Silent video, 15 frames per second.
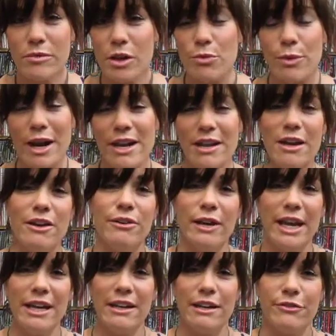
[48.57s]
radio.
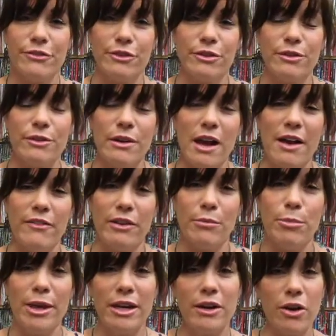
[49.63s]
And after having
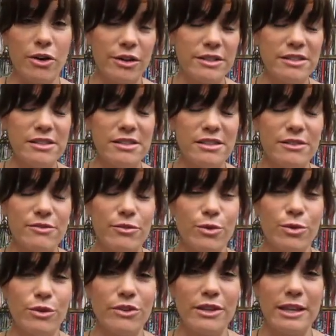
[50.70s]
been an artist
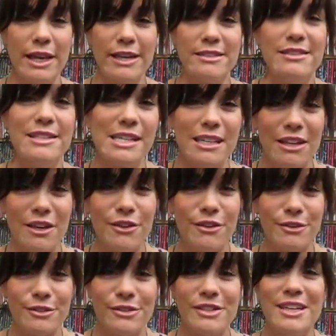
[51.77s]
for the last 10
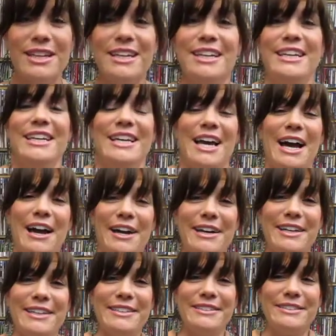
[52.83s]
years,
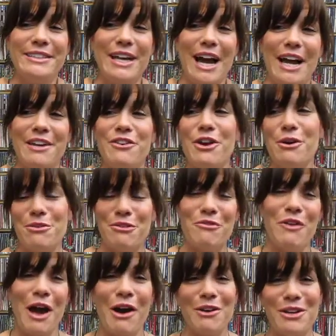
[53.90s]
I know the
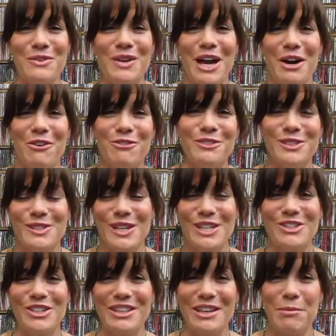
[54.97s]
value now of a
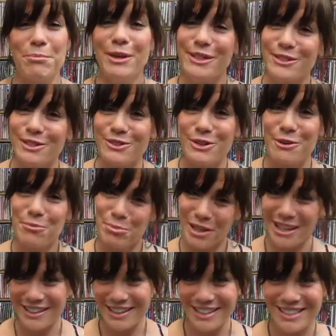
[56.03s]
station that picks its own
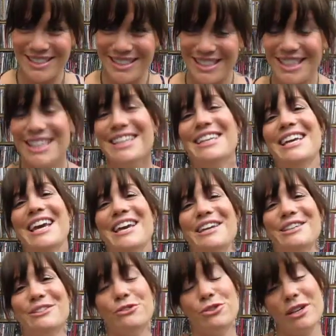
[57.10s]
playlist
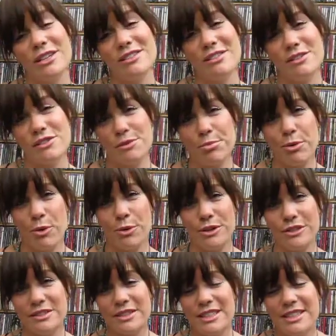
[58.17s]
and tries to
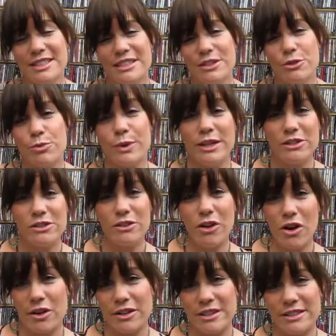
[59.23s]
support regional
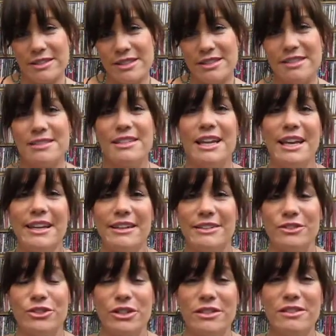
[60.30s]
artists
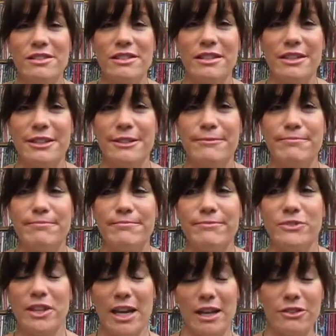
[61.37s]
and just
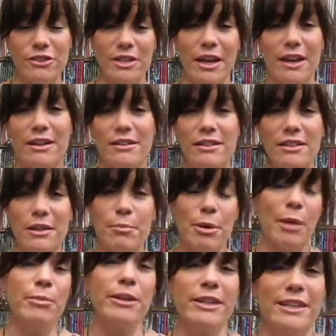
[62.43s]
to educate the
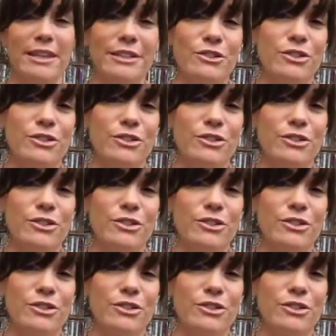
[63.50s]
public in